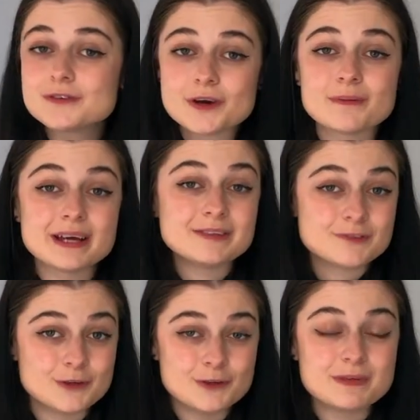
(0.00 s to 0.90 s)
know where his
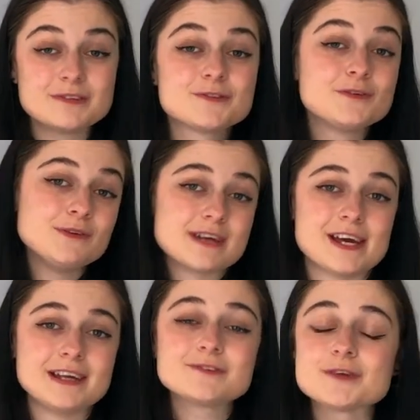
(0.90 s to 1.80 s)
tomb is
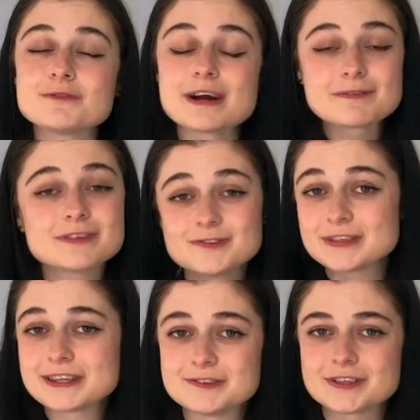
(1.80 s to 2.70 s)
today. So
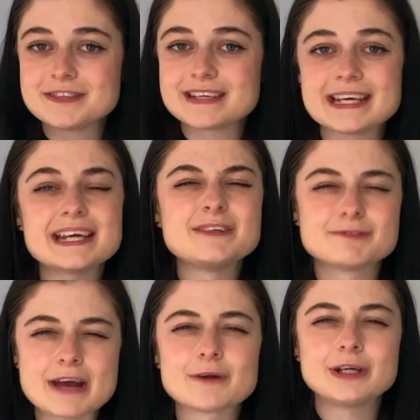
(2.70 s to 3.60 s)
referencing this idea is
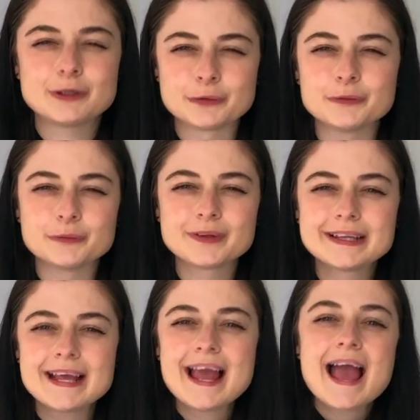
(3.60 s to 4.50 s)
very cool.
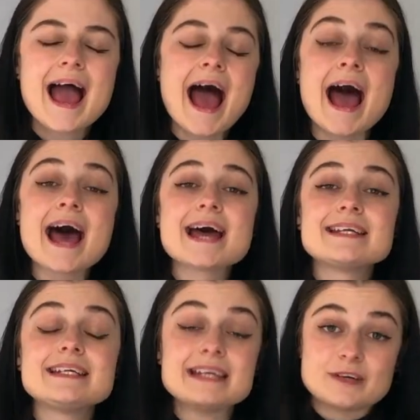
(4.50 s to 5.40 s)

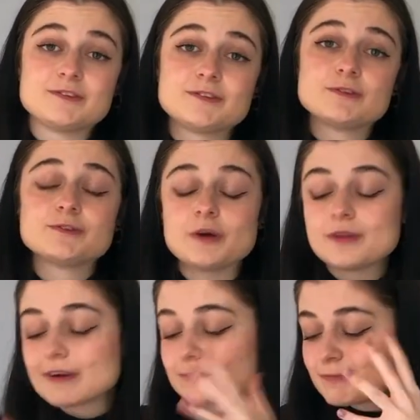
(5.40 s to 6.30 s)
And yes, so there is